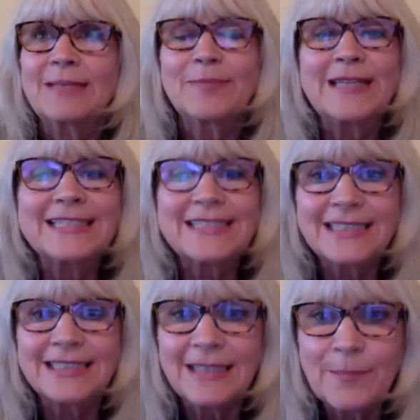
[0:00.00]
because
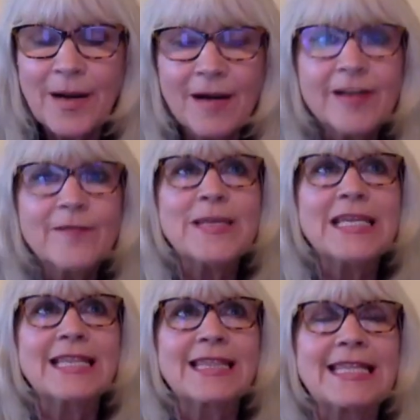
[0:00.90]
a part of
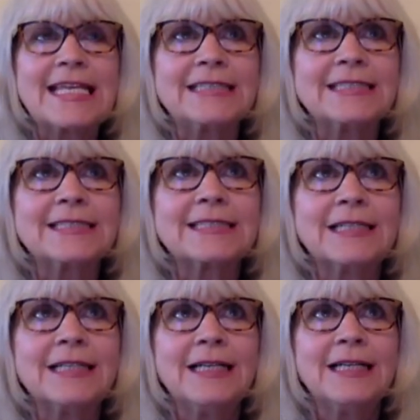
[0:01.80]
me thinks
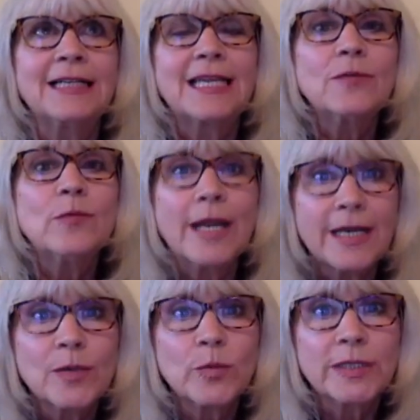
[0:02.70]
can
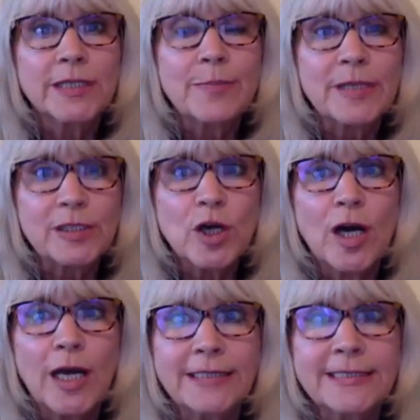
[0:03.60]
writing really be taught